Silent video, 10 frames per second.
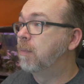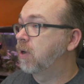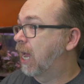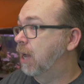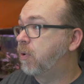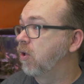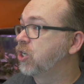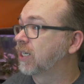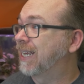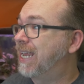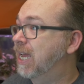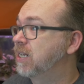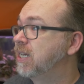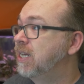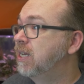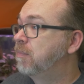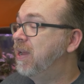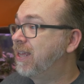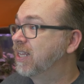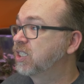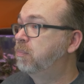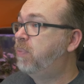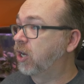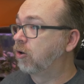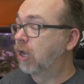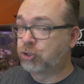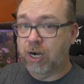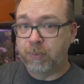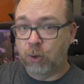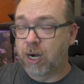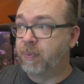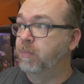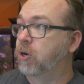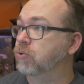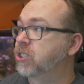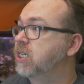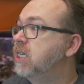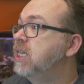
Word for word: I'm, I apologize, I can't make this bigger. I'll try to blow it up in post.